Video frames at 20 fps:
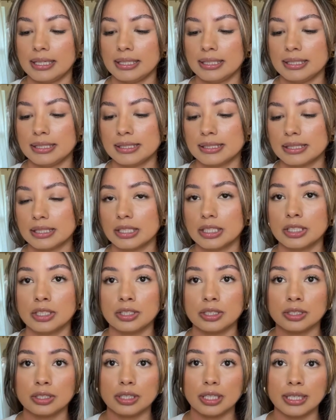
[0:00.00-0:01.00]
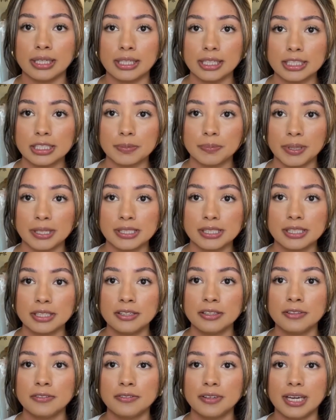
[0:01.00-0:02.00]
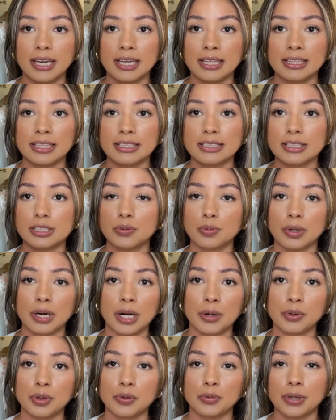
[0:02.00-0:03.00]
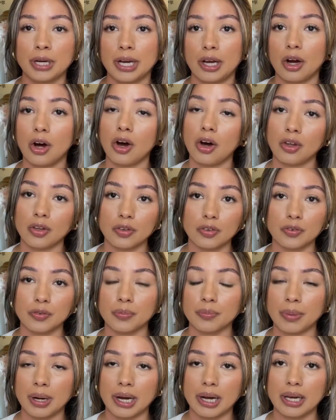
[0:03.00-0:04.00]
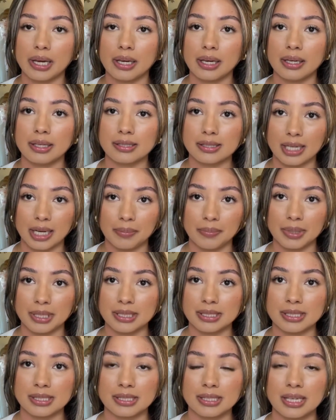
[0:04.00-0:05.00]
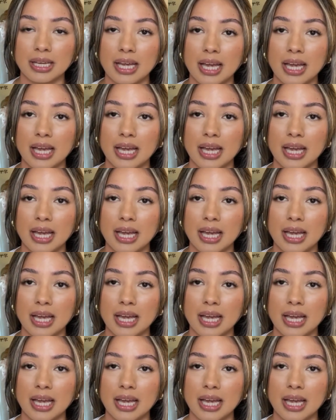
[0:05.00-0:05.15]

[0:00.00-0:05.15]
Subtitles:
is inexpensive, and this is where I would write all of my assignments.